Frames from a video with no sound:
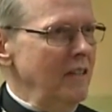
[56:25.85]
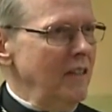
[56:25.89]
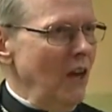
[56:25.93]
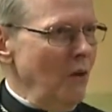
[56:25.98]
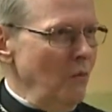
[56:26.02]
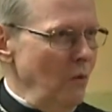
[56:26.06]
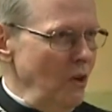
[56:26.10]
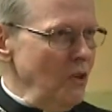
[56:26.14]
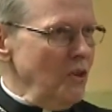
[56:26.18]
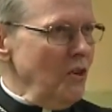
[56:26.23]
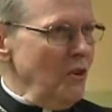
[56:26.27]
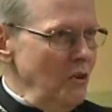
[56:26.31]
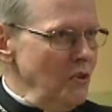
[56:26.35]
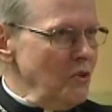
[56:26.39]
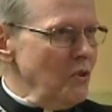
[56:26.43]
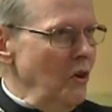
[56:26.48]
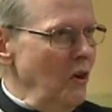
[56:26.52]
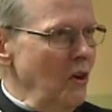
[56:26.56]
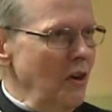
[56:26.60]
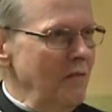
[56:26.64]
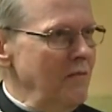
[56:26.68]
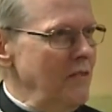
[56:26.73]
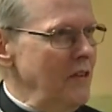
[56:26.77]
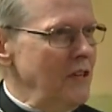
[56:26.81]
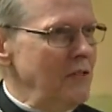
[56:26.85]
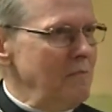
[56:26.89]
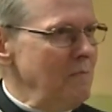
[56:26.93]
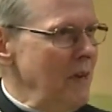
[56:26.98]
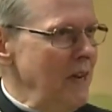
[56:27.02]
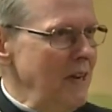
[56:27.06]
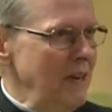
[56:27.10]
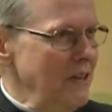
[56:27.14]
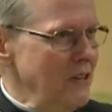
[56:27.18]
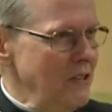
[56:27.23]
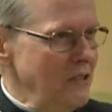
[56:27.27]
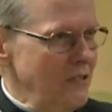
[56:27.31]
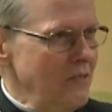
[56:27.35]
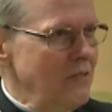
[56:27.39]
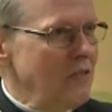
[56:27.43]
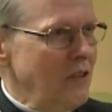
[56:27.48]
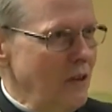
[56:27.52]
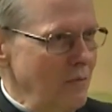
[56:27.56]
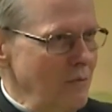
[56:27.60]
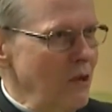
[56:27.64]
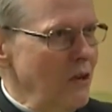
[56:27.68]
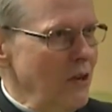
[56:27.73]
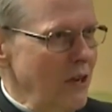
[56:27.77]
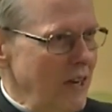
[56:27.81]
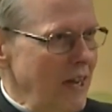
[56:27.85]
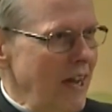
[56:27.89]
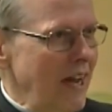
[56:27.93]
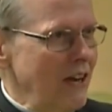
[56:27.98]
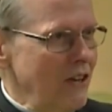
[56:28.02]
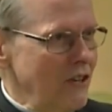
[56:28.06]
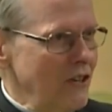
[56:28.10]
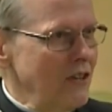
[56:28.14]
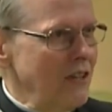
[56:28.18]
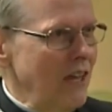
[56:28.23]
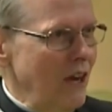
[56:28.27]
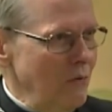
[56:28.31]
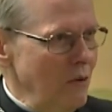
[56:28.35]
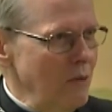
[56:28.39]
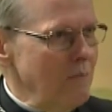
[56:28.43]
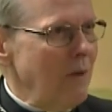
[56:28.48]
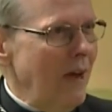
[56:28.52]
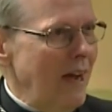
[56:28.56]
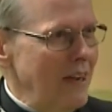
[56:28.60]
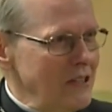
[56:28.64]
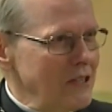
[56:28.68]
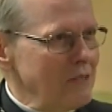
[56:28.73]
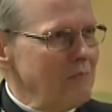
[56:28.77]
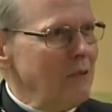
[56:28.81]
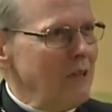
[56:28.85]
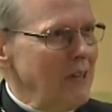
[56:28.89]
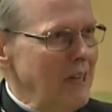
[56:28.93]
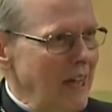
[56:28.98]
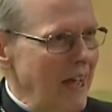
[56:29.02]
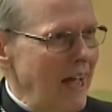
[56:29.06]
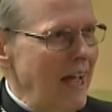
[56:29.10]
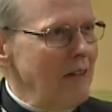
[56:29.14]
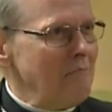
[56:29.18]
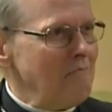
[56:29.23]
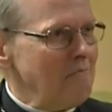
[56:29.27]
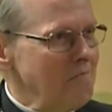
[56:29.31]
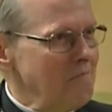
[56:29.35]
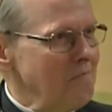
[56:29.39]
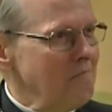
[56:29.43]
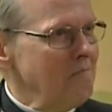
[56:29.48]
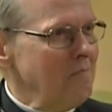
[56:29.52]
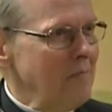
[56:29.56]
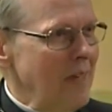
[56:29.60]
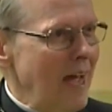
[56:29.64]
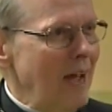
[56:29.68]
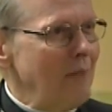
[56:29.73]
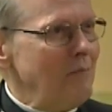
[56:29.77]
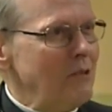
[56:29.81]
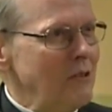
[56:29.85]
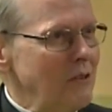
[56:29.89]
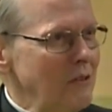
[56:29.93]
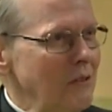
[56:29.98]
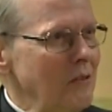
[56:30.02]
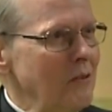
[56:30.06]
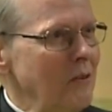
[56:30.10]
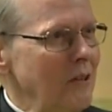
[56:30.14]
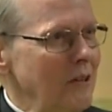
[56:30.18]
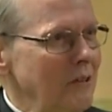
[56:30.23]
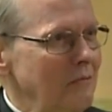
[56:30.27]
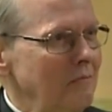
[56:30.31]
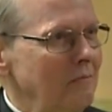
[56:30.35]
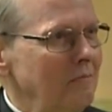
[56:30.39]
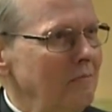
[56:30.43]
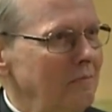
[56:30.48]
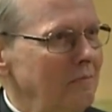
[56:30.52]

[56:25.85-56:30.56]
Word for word: that we'll use all of these medias of communication that we possibly can. Absolutely.